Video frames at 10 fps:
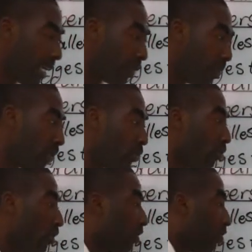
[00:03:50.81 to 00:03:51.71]
That means
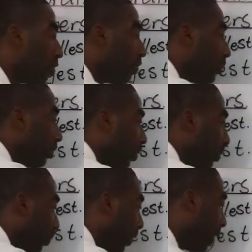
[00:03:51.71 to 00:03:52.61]
we're going to
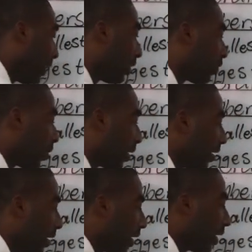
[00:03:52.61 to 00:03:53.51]
bring this one
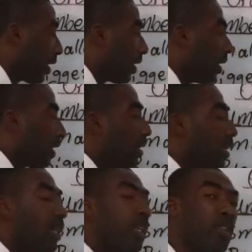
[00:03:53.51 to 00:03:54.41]
here and then
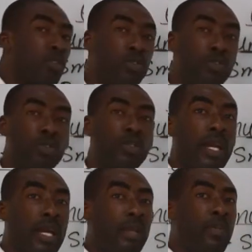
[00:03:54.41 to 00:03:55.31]
it goes
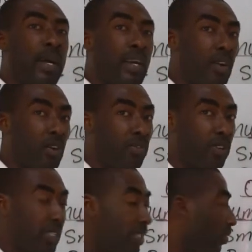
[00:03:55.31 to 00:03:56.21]
at the back of
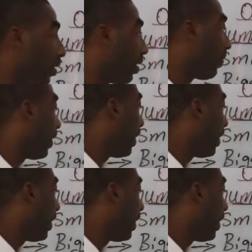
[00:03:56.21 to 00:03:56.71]
it, okay?